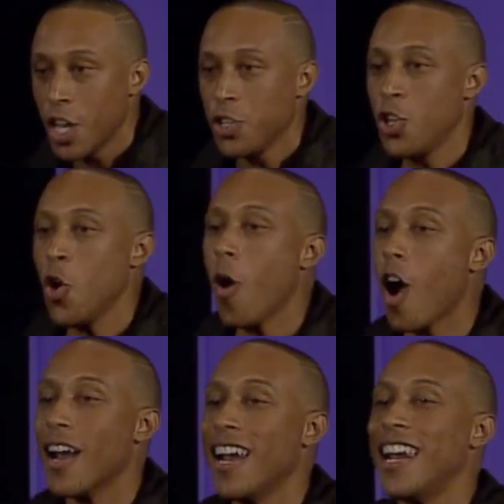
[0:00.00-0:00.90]
you
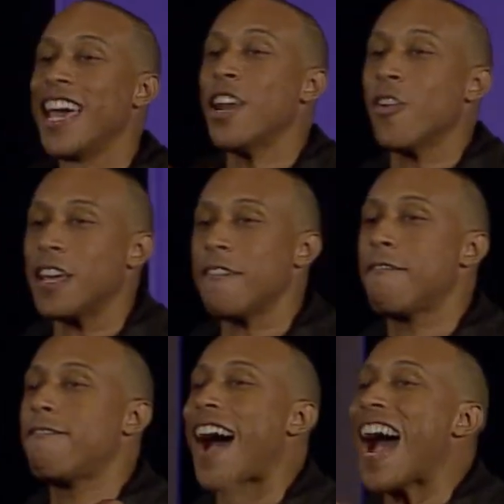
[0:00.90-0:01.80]
are literally
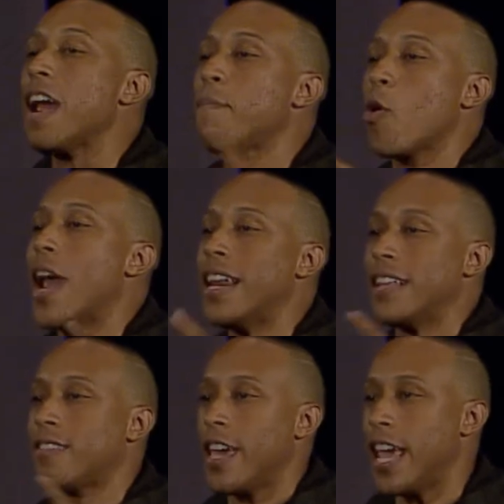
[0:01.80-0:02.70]

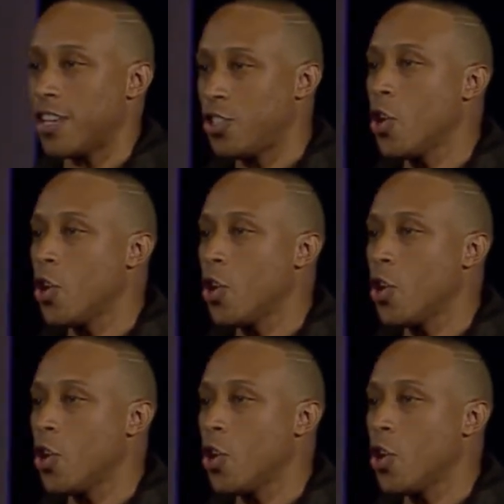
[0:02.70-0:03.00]
vibrating things.